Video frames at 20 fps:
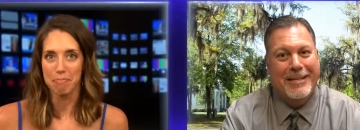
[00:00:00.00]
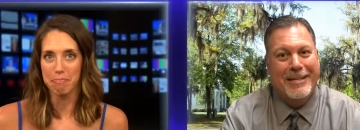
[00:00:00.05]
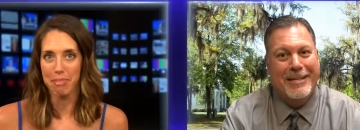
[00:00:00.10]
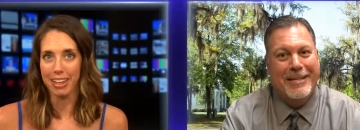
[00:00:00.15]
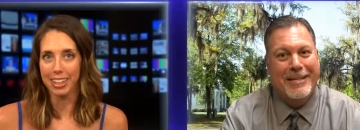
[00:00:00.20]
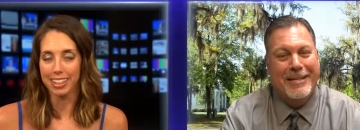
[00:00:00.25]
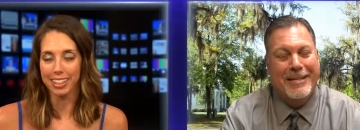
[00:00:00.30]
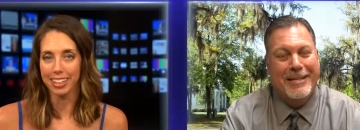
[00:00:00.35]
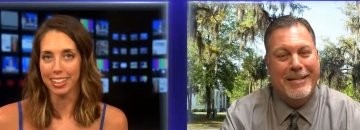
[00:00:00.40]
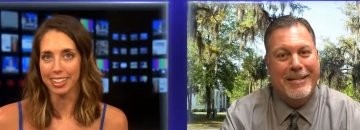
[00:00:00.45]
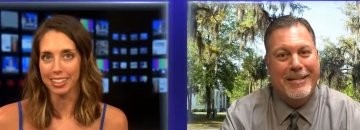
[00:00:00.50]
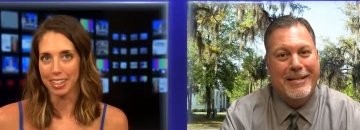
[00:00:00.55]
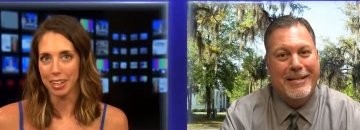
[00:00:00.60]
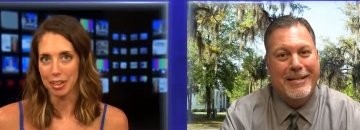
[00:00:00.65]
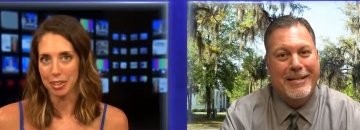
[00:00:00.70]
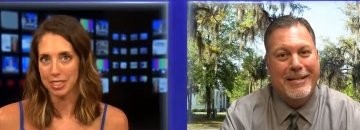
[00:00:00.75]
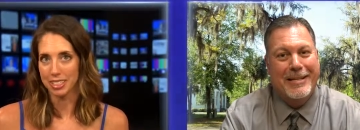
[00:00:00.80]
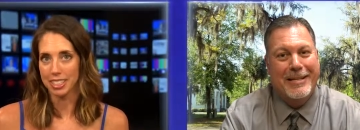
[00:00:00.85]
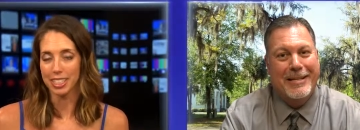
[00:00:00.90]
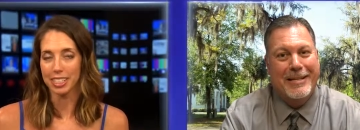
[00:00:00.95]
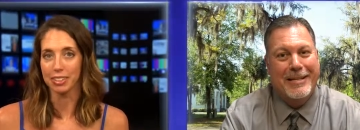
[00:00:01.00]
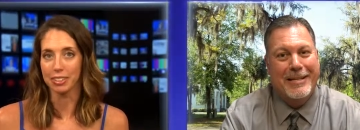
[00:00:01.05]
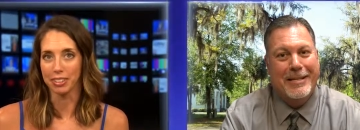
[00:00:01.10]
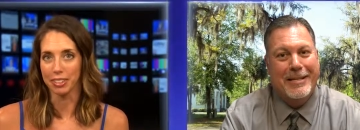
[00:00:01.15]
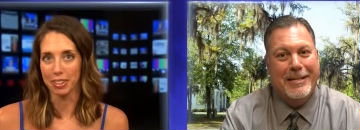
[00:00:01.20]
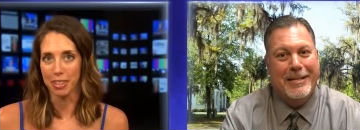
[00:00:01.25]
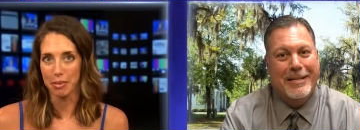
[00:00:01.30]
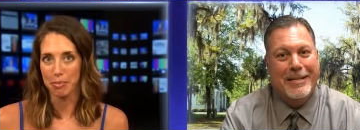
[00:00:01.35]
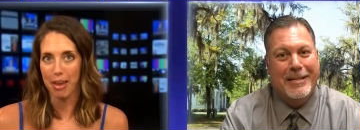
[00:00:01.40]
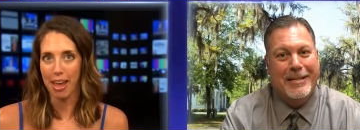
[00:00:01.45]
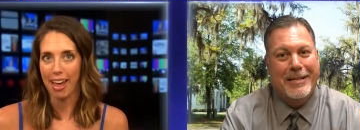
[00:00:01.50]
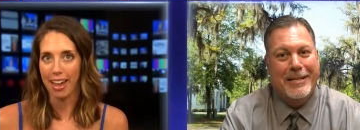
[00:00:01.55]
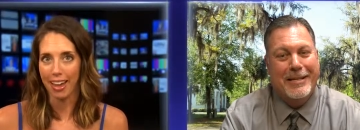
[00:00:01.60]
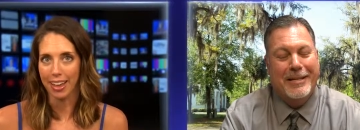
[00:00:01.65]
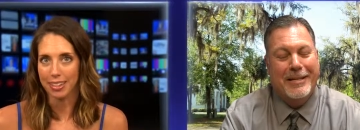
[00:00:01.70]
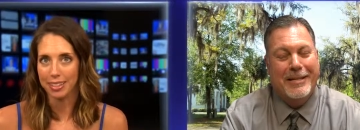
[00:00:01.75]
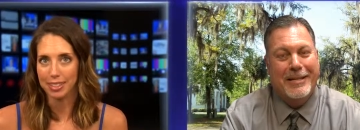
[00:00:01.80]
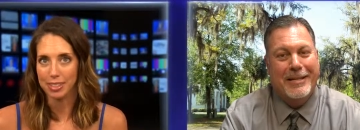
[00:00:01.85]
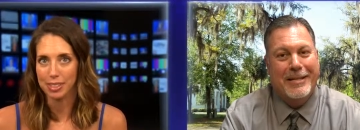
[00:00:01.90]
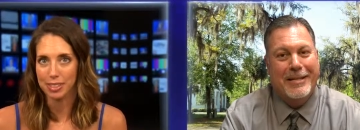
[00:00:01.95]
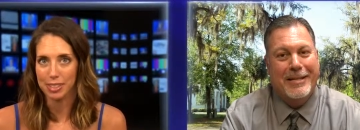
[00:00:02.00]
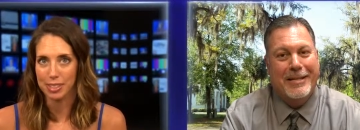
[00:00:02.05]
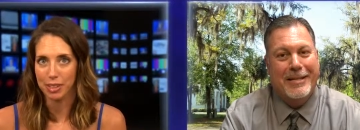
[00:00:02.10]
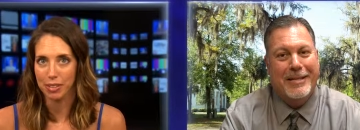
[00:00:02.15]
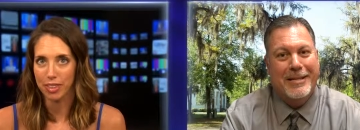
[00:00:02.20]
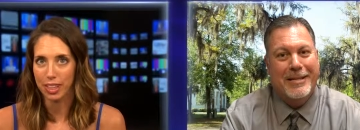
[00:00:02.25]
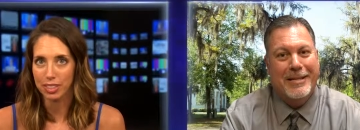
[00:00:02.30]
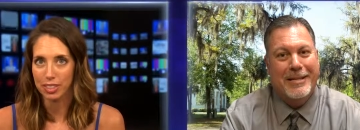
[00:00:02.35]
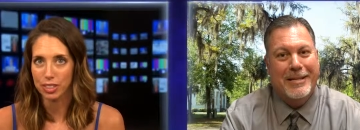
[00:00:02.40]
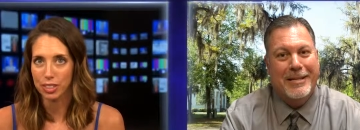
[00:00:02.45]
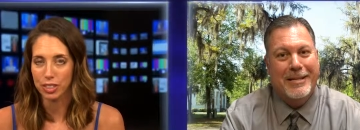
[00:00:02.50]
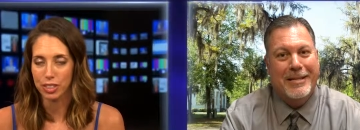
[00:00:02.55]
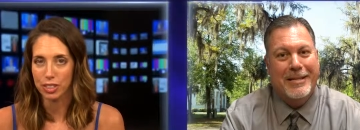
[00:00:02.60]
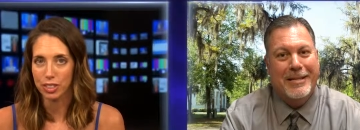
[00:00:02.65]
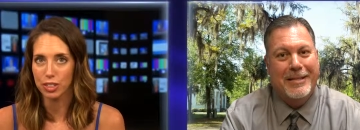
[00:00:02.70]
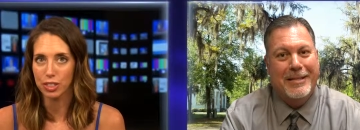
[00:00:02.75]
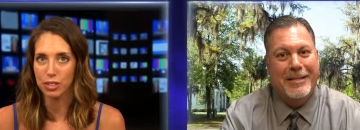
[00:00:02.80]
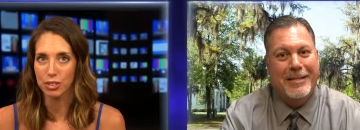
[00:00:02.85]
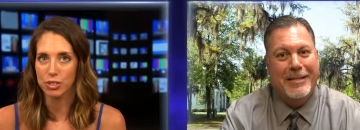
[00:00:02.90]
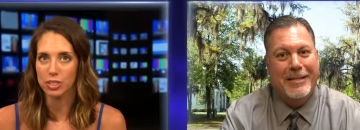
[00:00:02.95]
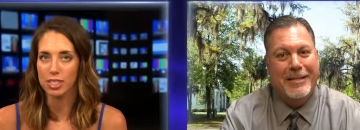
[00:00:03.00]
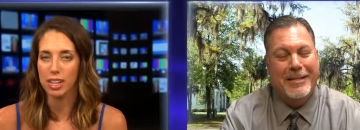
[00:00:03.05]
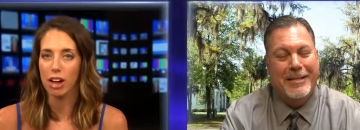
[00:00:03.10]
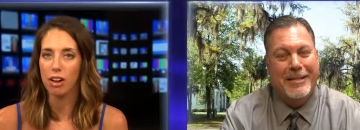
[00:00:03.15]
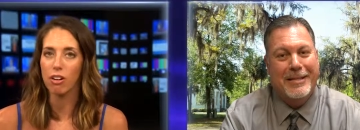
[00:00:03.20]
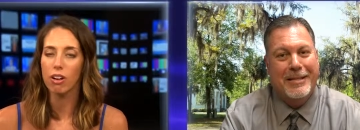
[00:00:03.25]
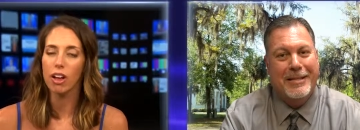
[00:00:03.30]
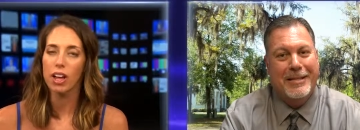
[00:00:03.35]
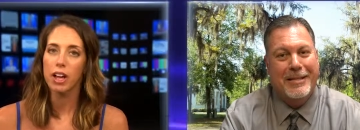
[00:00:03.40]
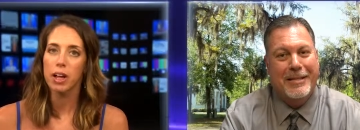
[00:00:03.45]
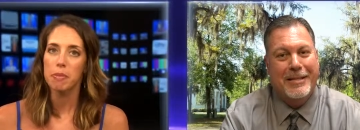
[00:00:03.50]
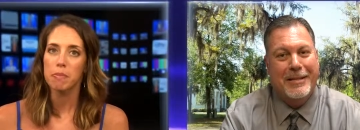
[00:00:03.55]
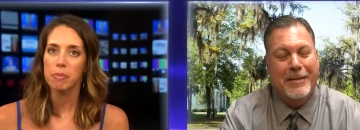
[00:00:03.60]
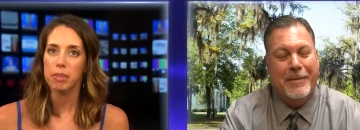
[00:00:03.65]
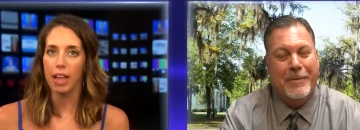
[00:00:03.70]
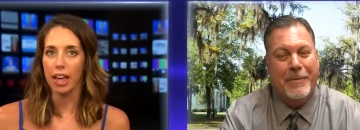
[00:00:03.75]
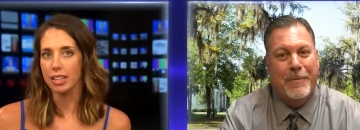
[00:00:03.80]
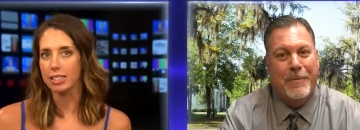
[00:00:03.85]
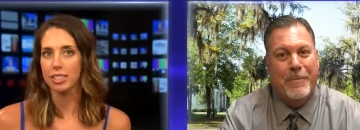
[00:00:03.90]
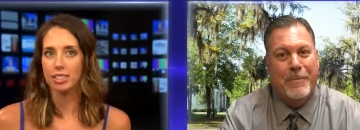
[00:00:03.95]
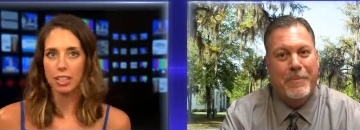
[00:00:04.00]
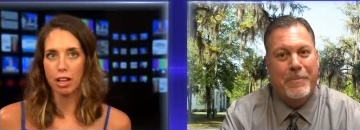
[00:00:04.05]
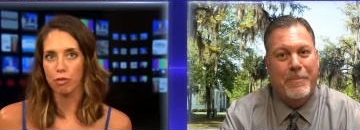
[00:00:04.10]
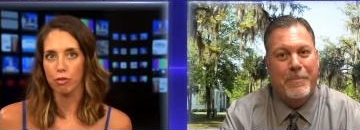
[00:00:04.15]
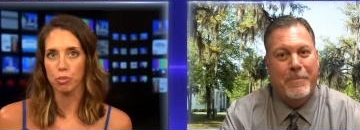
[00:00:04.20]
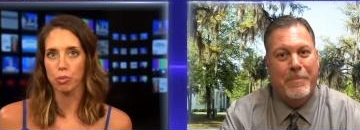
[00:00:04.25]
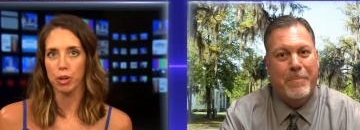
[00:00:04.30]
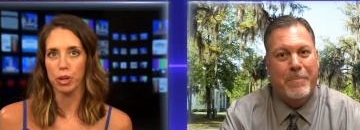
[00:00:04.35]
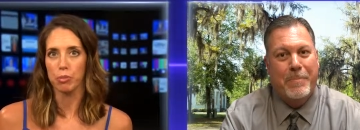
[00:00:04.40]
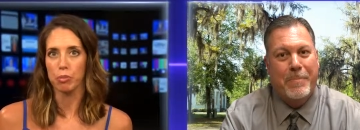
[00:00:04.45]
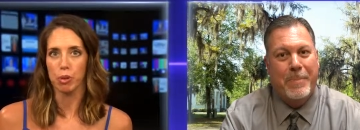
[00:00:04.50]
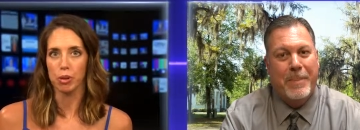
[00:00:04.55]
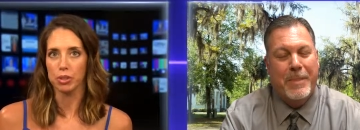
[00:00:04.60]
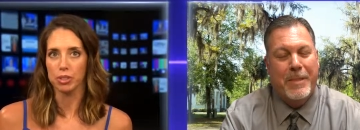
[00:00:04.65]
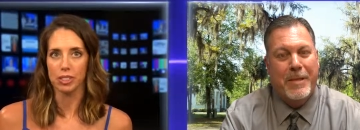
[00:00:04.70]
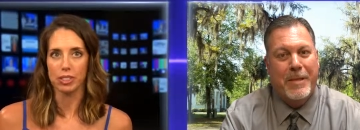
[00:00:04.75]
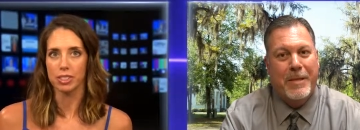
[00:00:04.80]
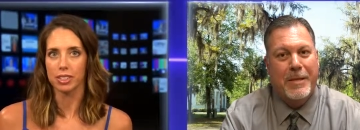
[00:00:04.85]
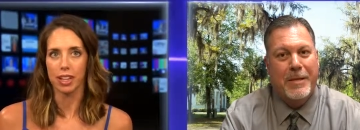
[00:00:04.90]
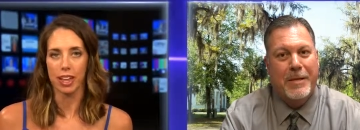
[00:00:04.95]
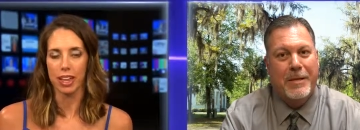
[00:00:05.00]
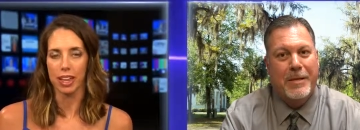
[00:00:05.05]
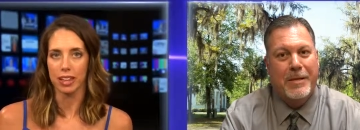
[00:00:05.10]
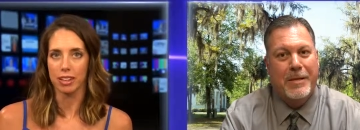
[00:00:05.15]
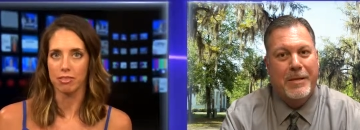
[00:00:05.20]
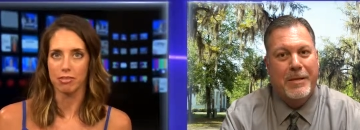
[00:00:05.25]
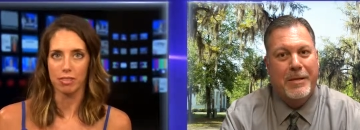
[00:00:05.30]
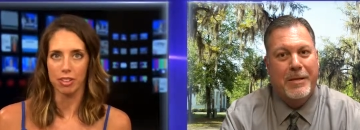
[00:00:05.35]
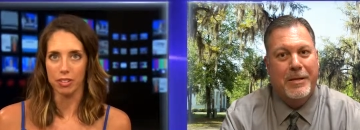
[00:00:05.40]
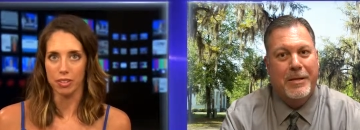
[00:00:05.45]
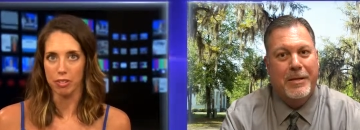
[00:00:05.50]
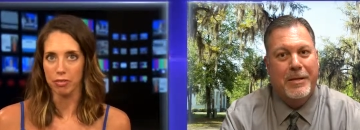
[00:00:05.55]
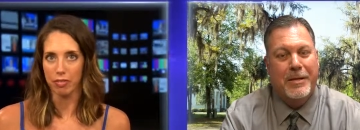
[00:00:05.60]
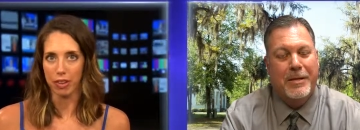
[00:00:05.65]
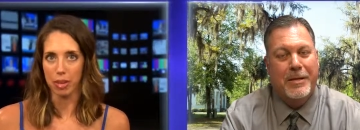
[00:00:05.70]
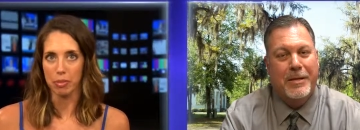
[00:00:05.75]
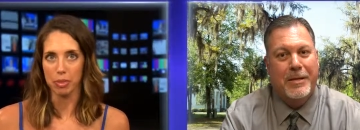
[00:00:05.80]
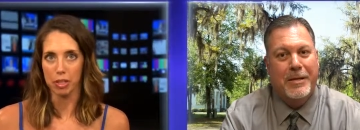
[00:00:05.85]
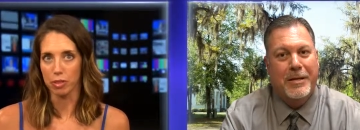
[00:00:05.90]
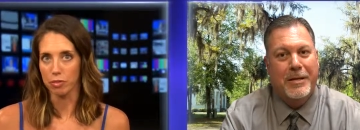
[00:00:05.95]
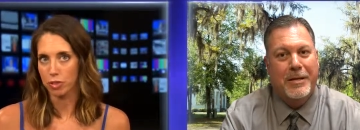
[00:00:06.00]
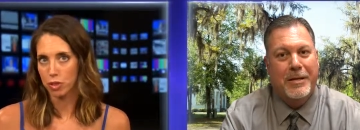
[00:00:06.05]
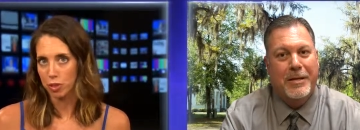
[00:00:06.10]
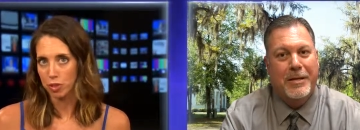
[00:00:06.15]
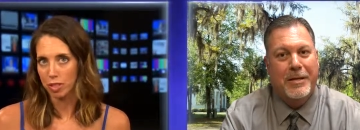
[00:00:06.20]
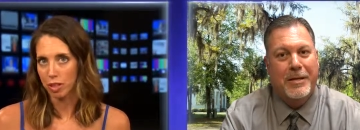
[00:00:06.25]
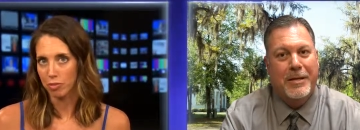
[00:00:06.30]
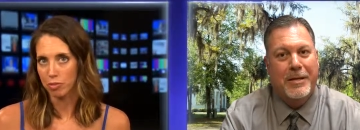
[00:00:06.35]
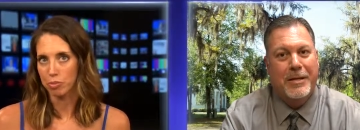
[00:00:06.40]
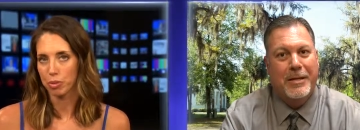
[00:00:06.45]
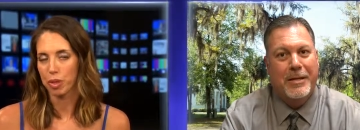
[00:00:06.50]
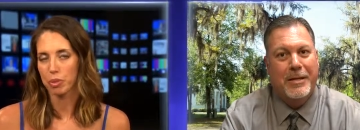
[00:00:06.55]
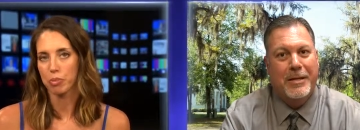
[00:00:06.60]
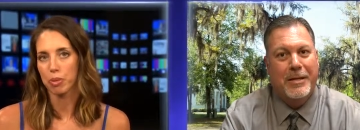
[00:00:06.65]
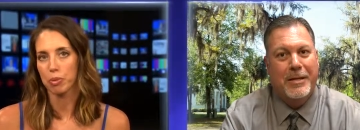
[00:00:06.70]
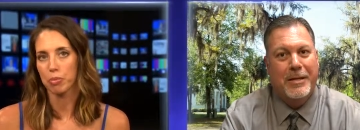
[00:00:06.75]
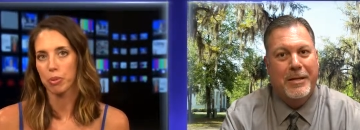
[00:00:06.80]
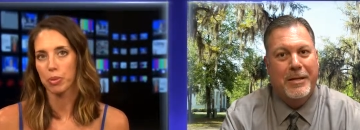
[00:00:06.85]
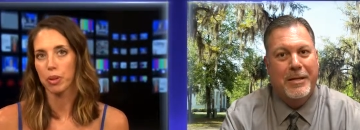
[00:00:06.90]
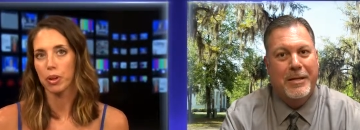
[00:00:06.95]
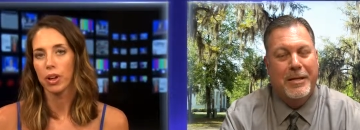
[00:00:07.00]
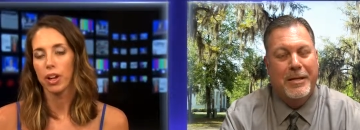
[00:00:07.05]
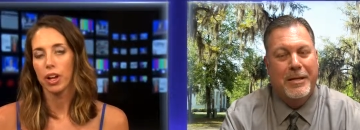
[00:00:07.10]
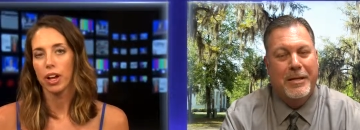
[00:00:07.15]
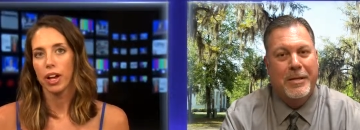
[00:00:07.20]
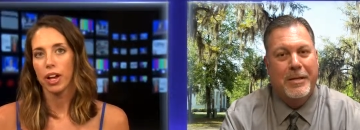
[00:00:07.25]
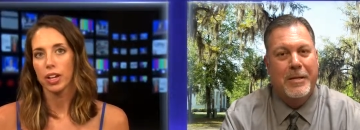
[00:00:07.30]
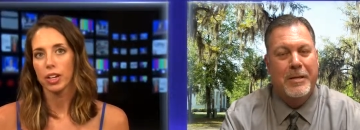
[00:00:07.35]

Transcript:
Speaker 1: many a, a deal in the past so that's good news now as a self-employed person and with a family of two self-employed people